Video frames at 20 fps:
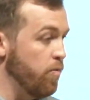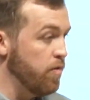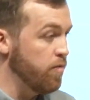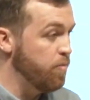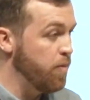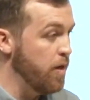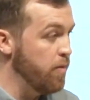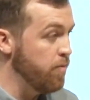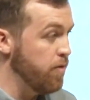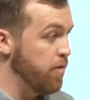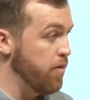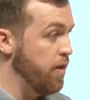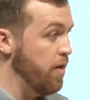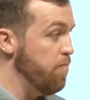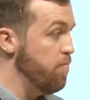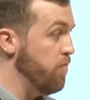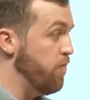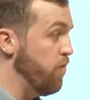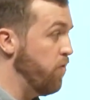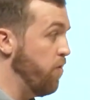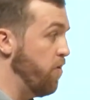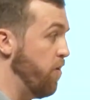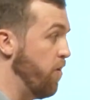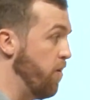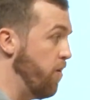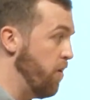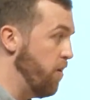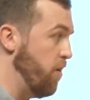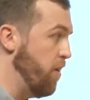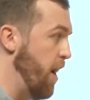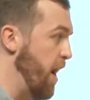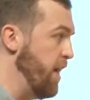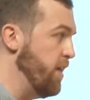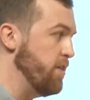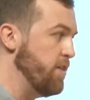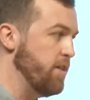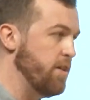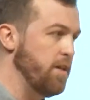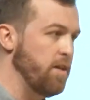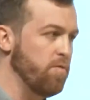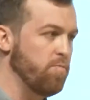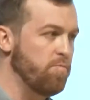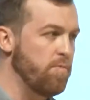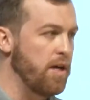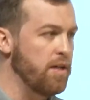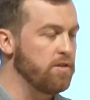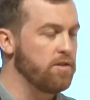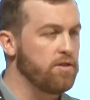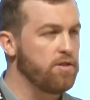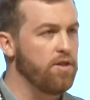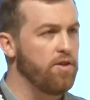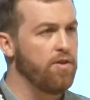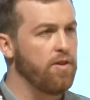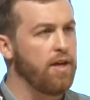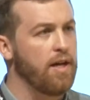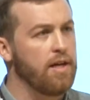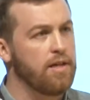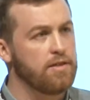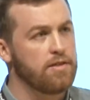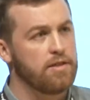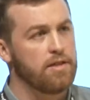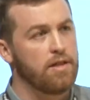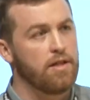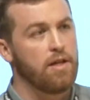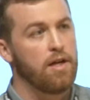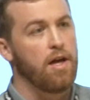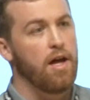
We've been with them for 18 months, 2 years.